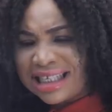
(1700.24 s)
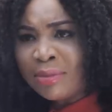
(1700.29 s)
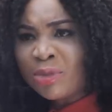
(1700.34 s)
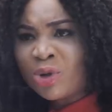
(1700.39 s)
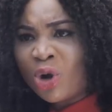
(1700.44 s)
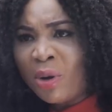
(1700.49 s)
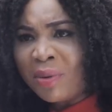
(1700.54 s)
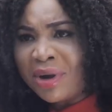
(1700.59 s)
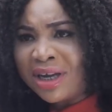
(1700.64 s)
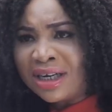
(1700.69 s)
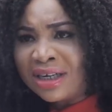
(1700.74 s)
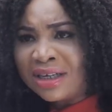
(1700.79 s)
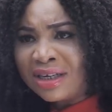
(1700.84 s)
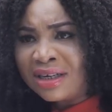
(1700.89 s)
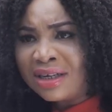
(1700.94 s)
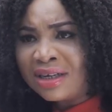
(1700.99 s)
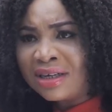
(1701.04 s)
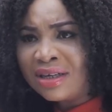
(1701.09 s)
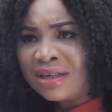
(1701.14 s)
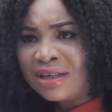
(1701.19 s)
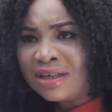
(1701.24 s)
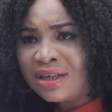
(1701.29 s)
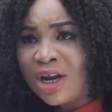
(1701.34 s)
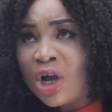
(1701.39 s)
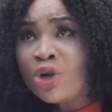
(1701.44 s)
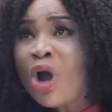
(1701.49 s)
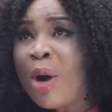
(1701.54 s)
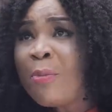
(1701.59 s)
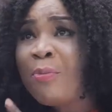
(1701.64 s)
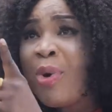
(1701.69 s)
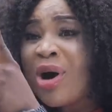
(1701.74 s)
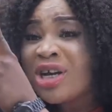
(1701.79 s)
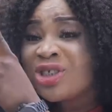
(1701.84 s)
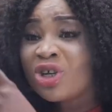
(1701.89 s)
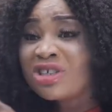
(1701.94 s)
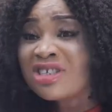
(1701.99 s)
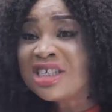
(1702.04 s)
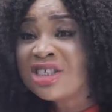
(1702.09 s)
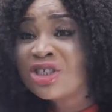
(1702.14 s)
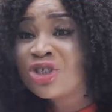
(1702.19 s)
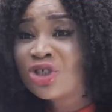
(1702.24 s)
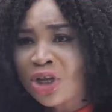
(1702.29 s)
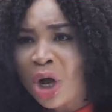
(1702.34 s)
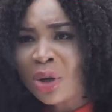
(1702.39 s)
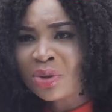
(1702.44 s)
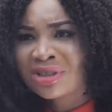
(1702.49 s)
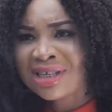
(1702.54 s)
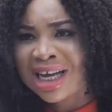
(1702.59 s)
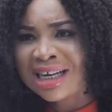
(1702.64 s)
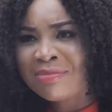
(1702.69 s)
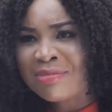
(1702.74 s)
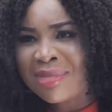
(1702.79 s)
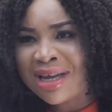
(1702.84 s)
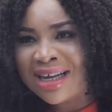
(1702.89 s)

I'm going. Your boss just insulted